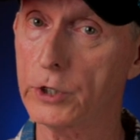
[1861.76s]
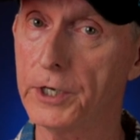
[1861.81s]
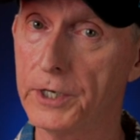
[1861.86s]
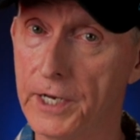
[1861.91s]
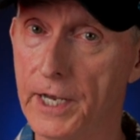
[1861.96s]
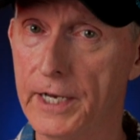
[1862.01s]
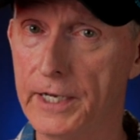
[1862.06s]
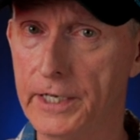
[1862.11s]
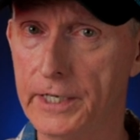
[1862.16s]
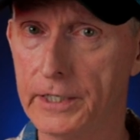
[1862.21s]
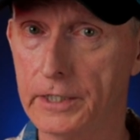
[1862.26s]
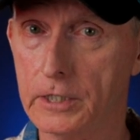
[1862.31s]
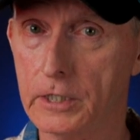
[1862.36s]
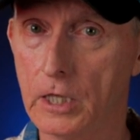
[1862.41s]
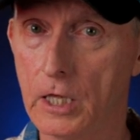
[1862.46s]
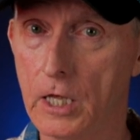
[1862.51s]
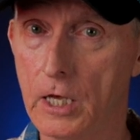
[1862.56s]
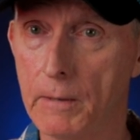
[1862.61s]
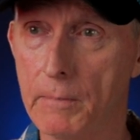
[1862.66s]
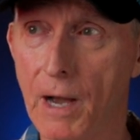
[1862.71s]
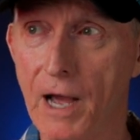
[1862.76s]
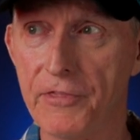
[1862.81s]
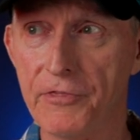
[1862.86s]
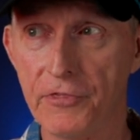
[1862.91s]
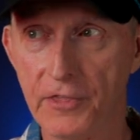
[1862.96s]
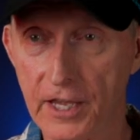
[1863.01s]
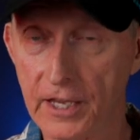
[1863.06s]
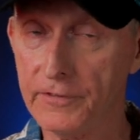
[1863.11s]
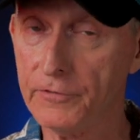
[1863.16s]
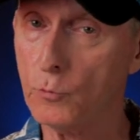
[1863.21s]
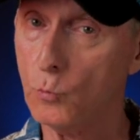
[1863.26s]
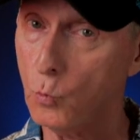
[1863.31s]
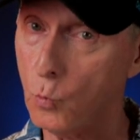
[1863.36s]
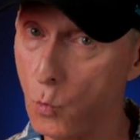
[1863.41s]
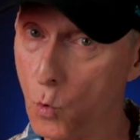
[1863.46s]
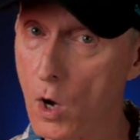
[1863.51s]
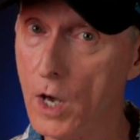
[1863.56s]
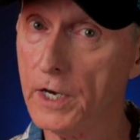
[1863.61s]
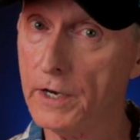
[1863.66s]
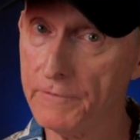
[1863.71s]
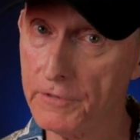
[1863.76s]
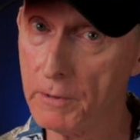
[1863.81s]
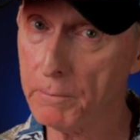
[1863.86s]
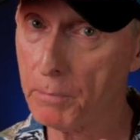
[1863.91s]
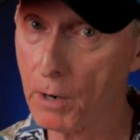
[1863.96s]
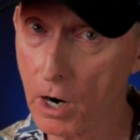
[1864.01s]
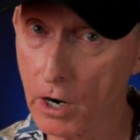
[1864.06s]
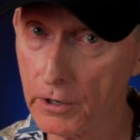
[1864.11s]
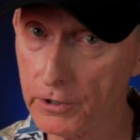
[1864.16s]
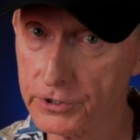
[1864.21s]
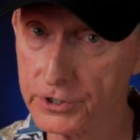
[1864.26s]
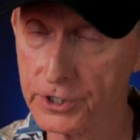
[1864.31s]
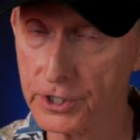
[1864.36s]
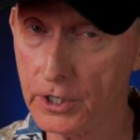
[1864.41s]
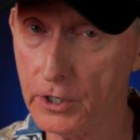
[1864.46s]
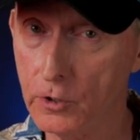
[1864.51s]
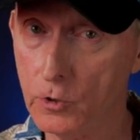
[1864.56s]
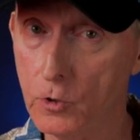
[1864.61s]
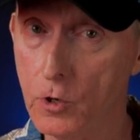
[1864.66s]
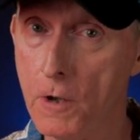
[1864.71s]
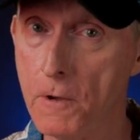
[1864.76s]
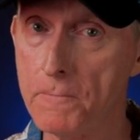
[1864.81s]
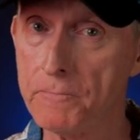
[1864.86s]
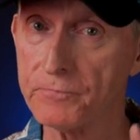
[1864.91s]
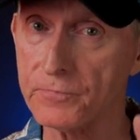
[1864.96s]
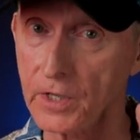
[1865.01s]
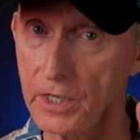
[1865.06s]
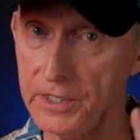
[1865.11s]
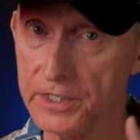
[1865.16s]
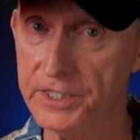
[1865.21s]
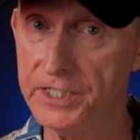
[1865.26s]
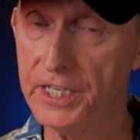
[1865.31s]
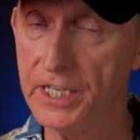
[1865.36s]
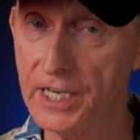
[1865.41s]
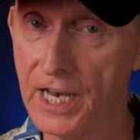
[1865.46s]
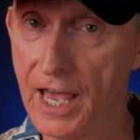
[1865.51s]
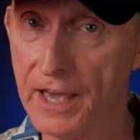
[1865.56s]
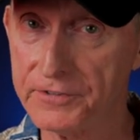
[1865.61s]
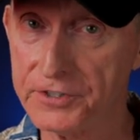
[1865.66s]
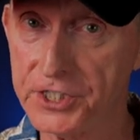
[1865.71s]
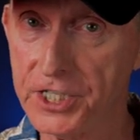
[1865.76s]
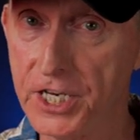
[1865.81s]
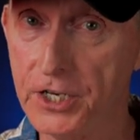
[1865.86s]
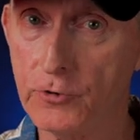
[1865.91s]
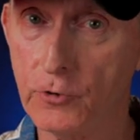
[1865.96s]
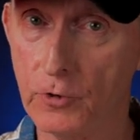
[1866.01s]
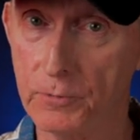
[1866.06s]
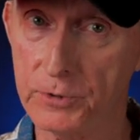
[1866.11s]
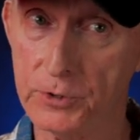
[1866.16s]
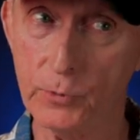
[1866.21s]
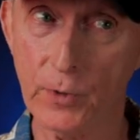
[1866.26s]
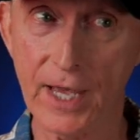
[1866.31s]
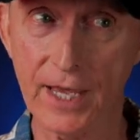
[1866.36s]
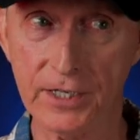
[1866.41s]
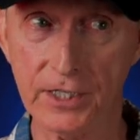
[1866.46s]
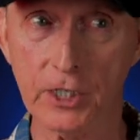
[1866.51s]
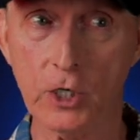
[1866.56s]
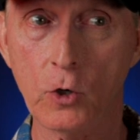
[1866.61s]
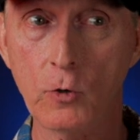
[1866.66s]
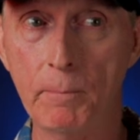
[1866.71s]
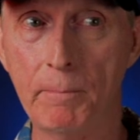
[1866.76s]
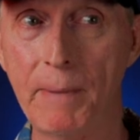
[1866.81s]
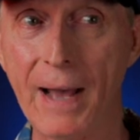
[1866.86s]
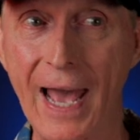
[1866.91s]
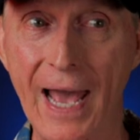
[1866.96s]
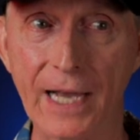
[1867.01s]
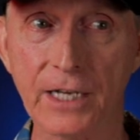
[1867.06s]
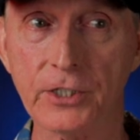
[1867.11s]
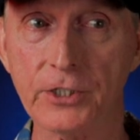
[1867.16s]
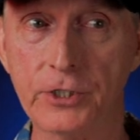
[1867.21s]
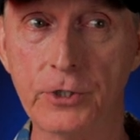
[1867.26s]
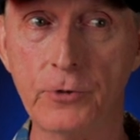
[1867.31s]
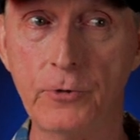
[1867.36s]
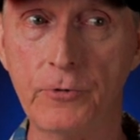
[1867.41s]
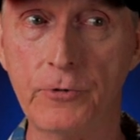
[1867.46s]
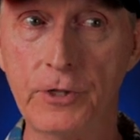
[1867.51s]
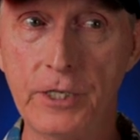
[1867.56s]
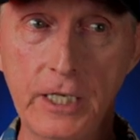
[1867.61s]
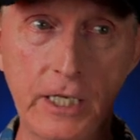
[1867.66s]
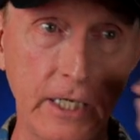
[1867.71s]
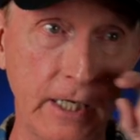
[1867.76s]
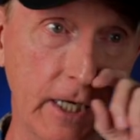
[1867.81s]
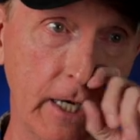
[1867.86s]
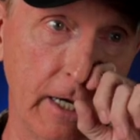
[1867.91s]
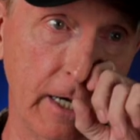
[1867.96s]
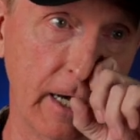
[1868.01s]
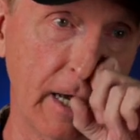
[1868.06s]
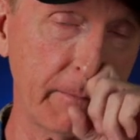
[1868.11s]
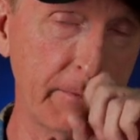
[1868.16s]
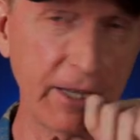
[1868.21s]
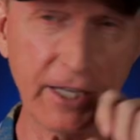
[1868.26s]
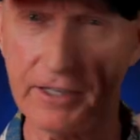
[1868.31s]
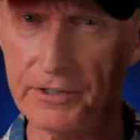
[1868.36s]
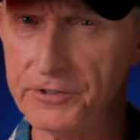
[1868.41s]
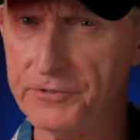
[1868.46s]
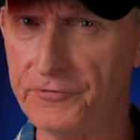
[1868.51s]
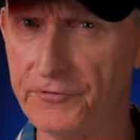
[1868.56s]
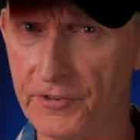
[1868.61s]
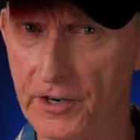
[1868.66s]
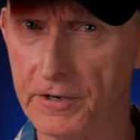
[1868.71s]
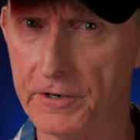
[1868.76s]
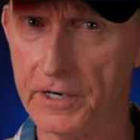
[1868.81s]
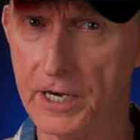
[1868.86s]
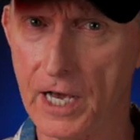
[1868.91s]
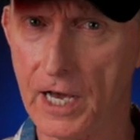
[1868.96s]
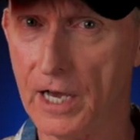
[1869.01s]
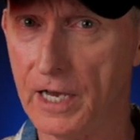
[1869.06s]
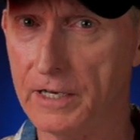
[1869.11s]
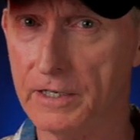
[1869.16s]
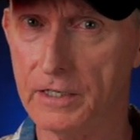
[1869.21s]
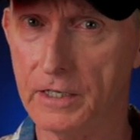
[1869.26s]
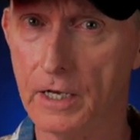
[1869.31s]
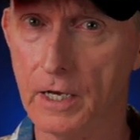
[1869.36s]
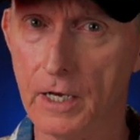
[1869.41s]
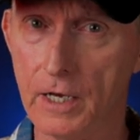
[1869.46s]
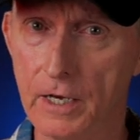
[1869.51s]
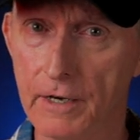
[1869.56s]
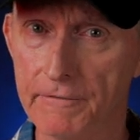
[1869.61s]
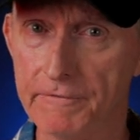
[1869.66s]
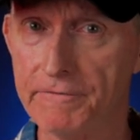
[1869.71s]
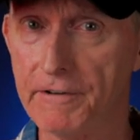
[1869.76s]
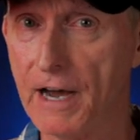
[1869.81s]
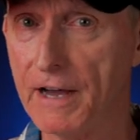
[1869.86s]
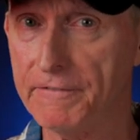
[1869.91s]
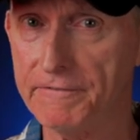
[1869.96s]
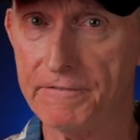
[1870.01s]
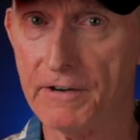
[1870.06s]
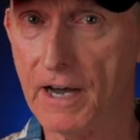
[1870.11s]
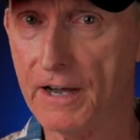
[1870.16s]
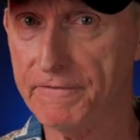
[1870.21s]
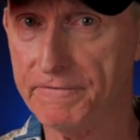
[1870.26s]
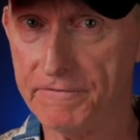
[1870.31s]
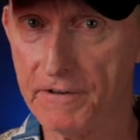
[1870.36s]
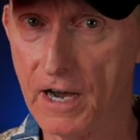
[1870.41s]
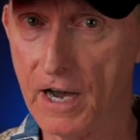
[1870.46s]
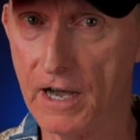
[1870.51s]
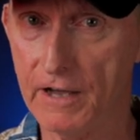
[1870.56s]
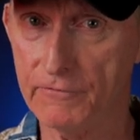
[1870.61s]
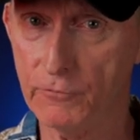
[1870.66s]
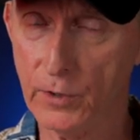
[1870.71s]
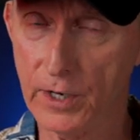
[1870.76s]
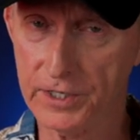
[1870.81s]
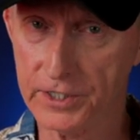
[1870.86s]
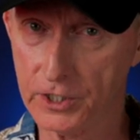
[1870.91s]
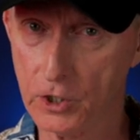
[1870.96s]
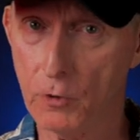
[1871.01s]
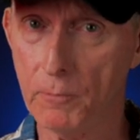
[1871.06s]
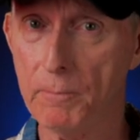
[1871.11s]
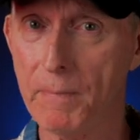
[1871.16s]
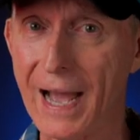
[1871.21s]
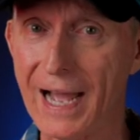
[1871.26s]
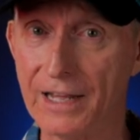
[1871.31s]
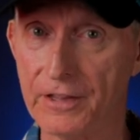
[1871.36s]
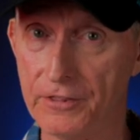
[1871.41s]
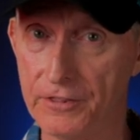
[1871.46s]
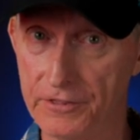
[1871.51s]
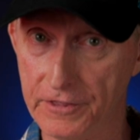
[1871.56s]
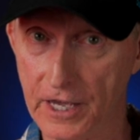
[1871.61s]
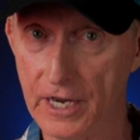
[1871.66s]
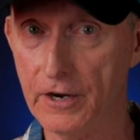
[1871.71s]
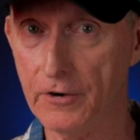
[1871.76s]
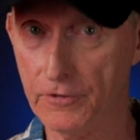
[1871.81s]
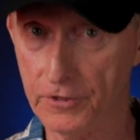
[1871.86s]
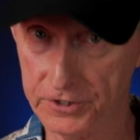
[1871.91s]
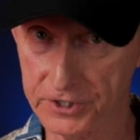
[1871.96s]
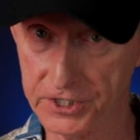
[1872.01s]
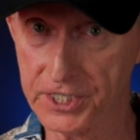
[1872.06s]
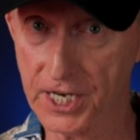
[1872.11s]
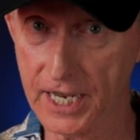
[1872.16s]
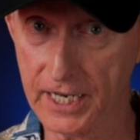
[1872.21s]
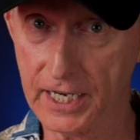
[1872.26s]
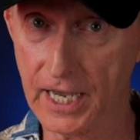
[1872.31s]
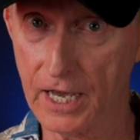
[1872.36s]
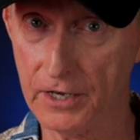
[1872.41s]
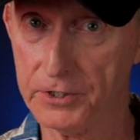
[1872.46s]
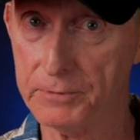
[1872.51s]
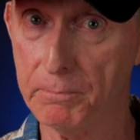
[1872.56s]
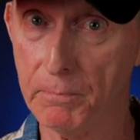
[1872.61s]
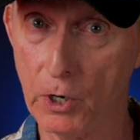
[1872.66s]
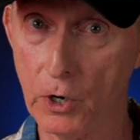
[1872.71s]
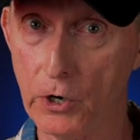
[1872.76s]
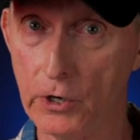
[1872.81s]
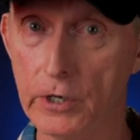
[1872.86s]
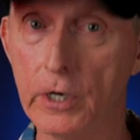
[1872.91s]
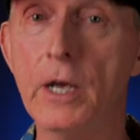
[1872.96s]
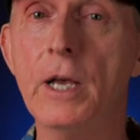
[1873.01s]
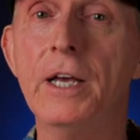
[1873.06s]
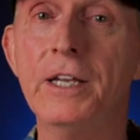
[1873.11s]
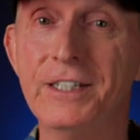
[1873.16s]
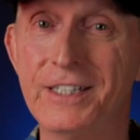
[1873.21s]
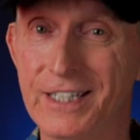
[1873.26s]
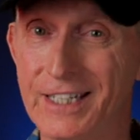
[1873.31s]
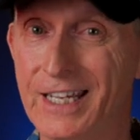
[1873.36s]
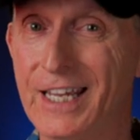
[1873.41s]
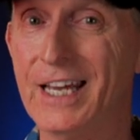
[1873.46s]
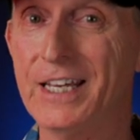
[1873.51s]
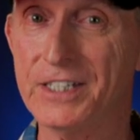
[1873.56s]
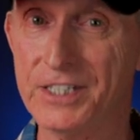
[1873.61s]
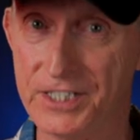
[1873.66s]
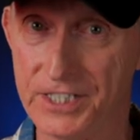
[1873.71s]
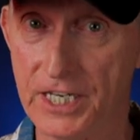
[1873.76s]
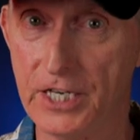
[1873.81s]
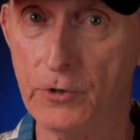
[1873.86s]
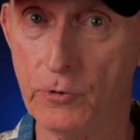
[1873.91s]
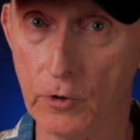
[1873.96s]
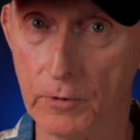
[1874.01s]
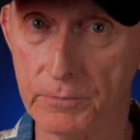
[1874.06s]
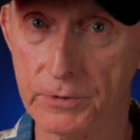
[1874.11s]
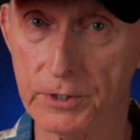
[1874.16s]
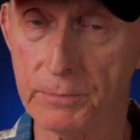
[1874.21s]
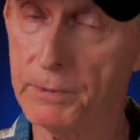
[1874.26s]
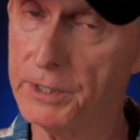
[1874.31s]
Canadian Club. I think one of the bars, though, did have Seagram's. We had to go back to the, I think it's Fahrenheit 555. We had to go back there, the steakhouse bar, to get Seagram's.